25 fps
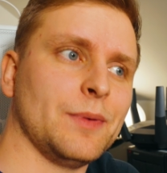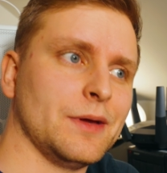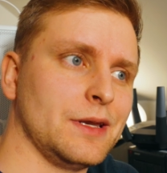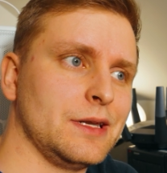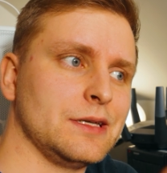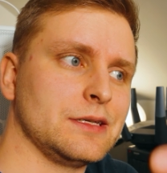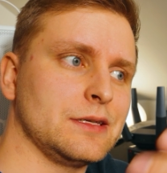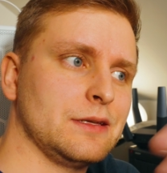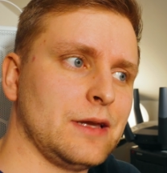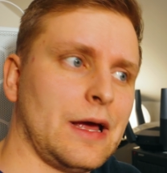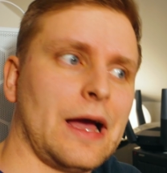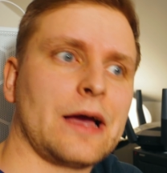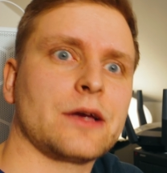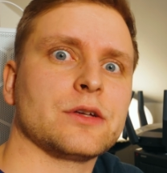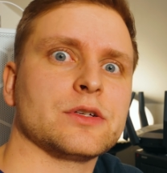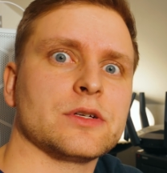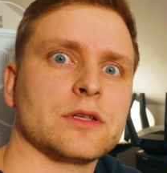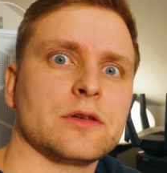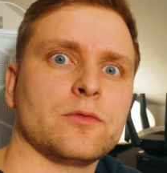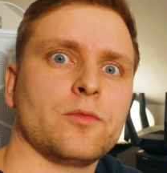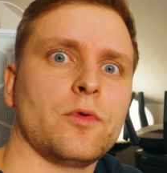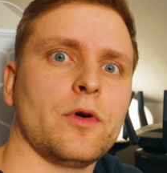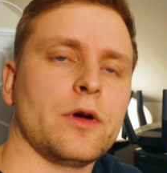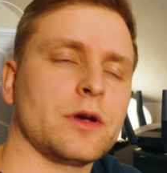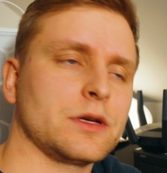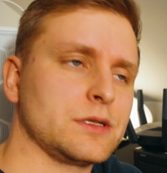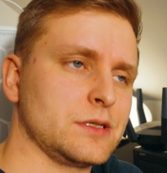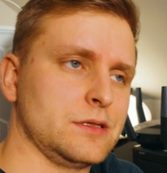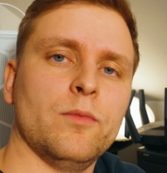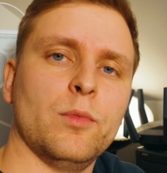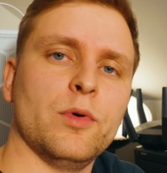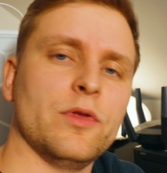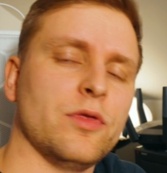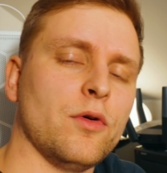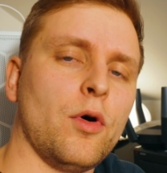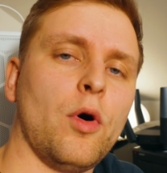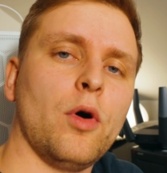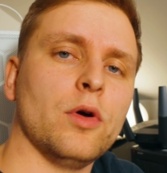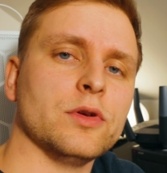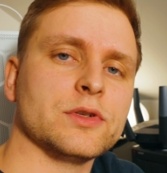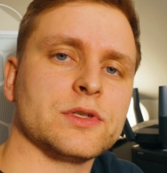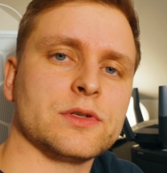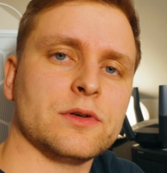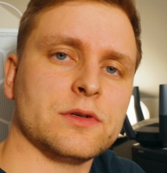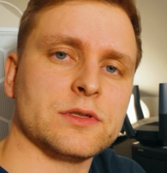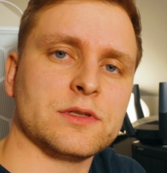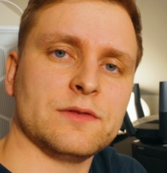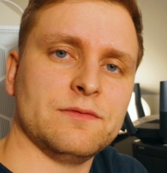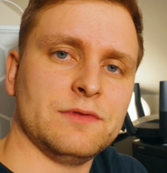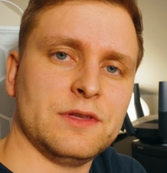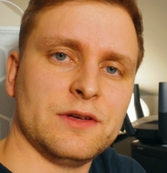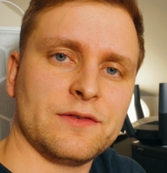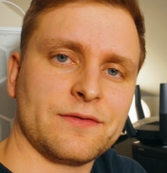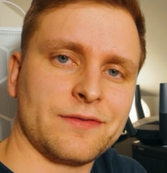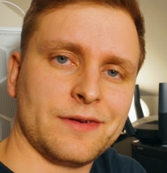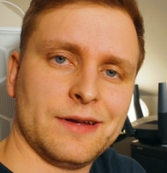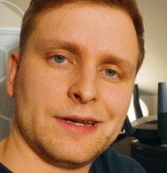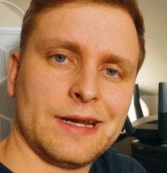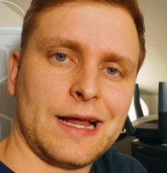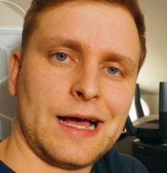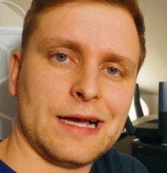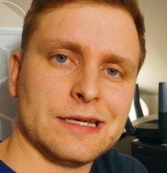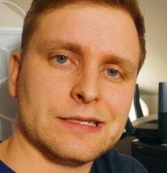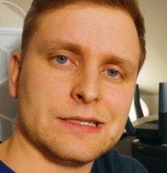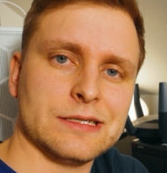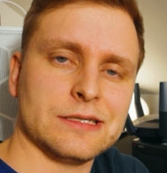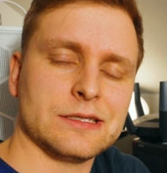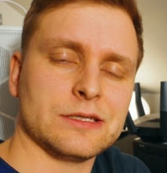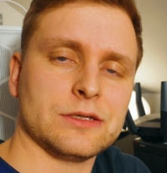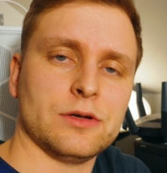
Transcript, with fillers: but it actually works with all sorts of different NASes.